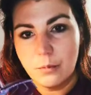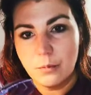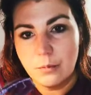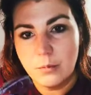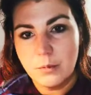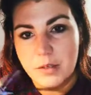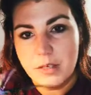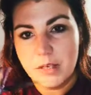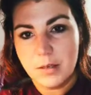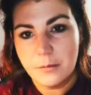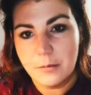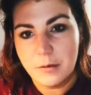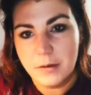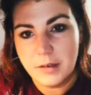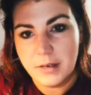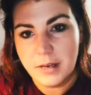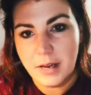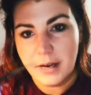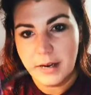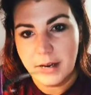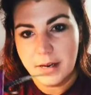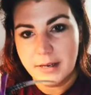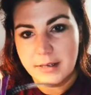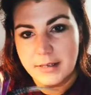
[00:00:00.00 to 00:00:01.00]
different
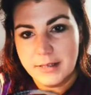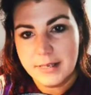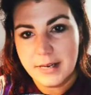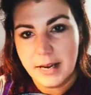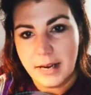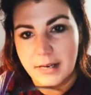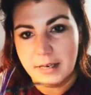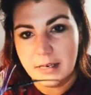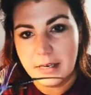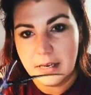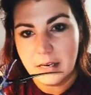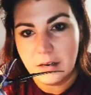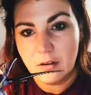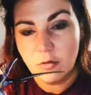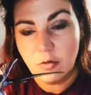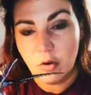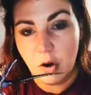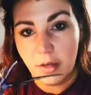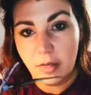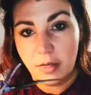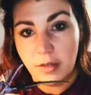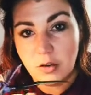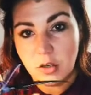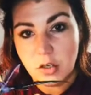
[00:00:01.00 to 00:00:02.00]
kind of technique
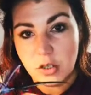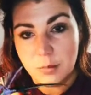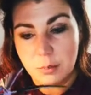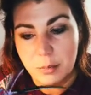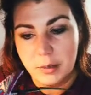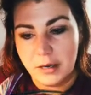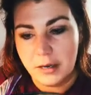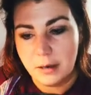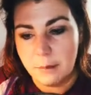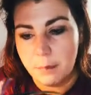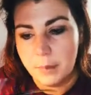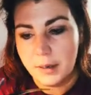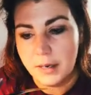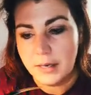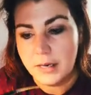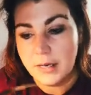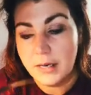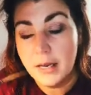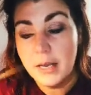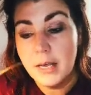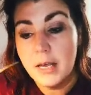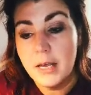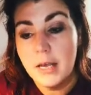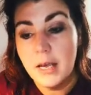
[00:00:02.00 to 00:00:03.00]
rather than just plain paint.
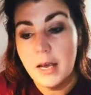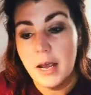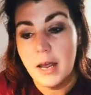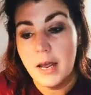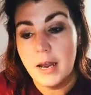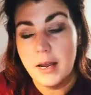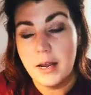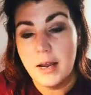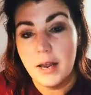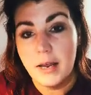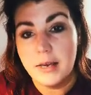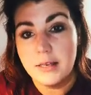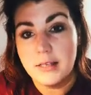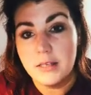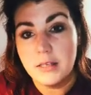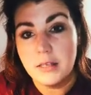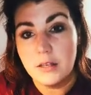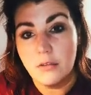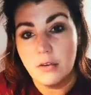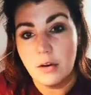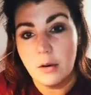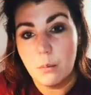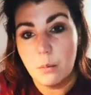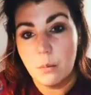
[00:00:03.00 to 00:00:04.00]
And I did the
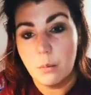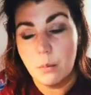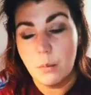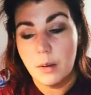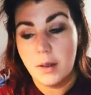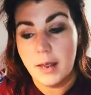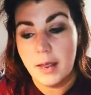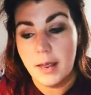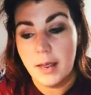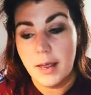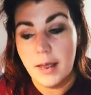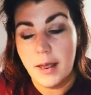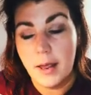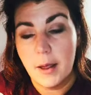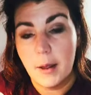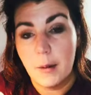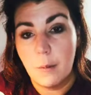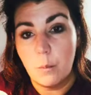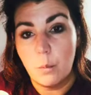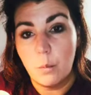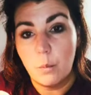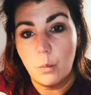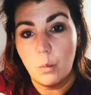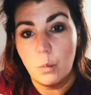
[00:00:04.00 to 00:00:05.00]
rim
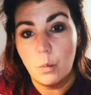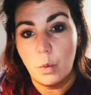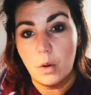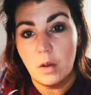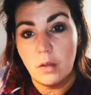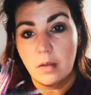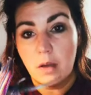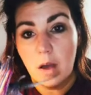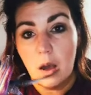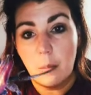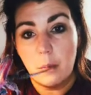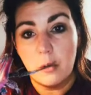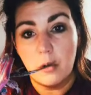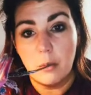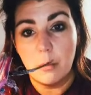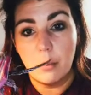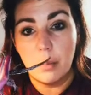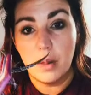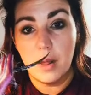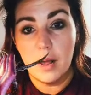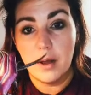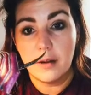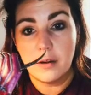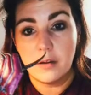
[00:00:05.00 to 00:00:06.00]
with Abaddon
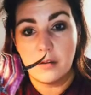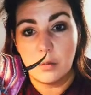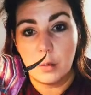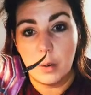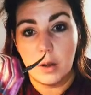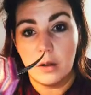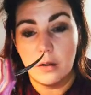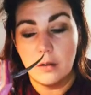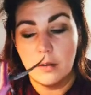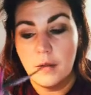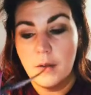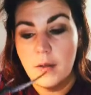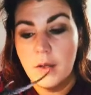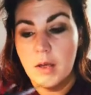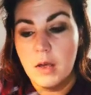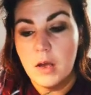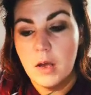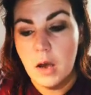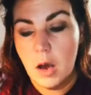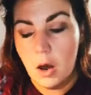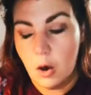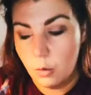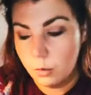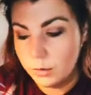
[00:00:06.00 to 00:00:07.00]
black as well.
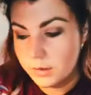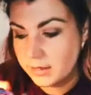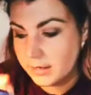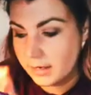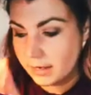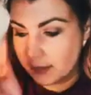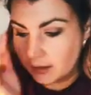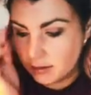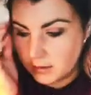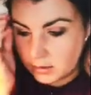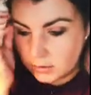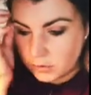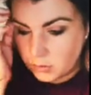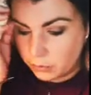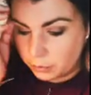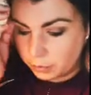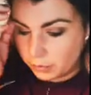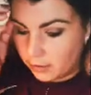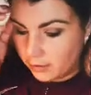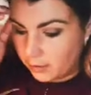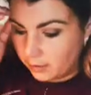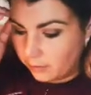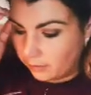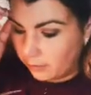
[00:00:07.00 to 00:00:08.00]
I always like to do
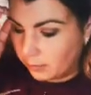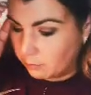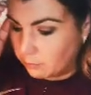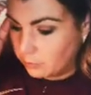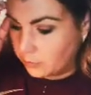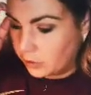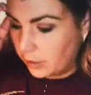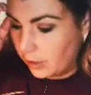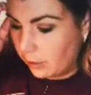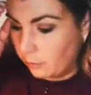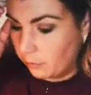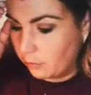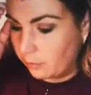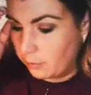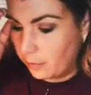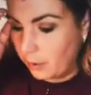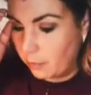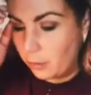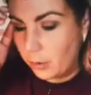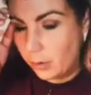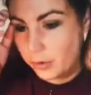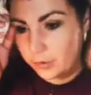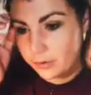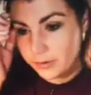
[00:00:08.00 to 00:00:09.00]
black rims around my
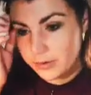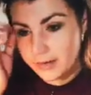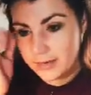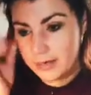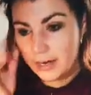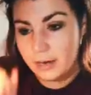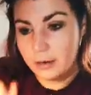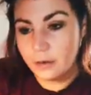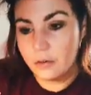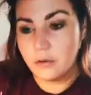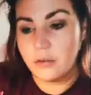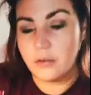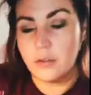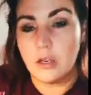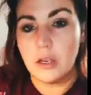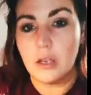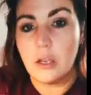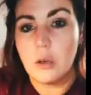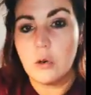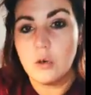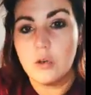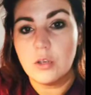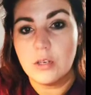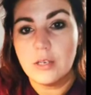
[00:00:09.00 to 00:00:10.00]
models again because they
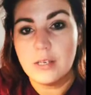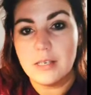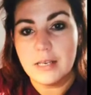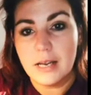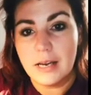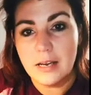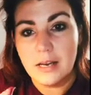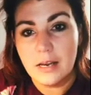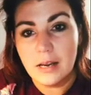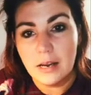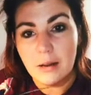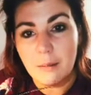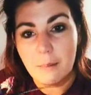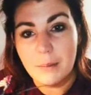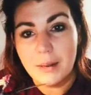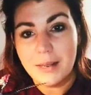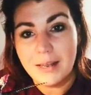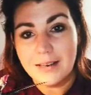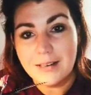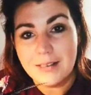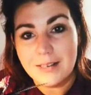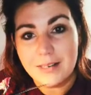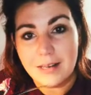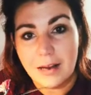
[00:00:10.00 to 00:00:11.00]
usually tend to make
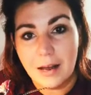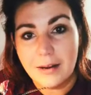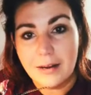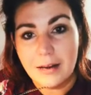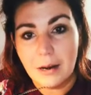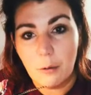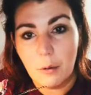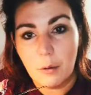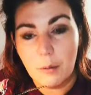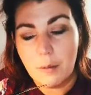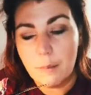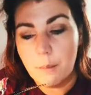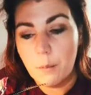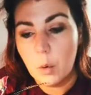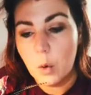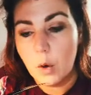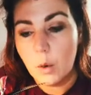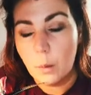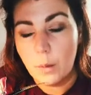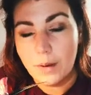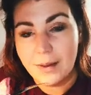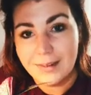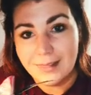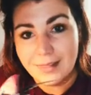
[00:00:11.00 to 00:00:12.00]
it stand out a bit more
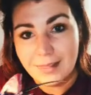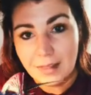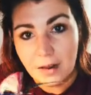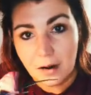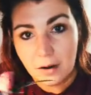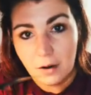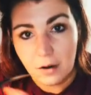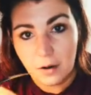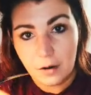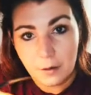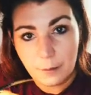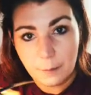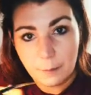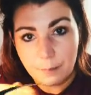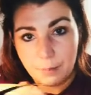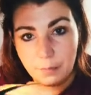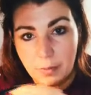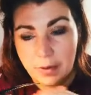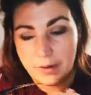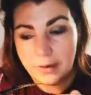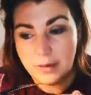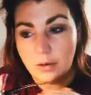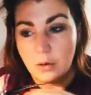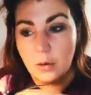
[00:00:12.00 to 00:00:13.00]
when they're
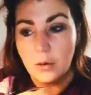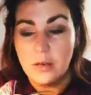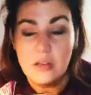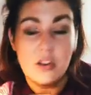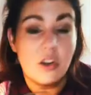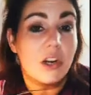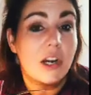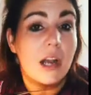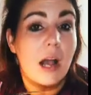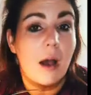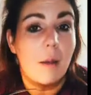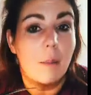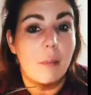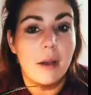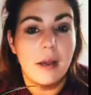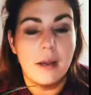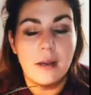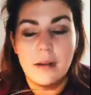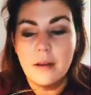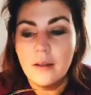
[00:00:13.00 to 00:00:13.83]
like in your cabinet.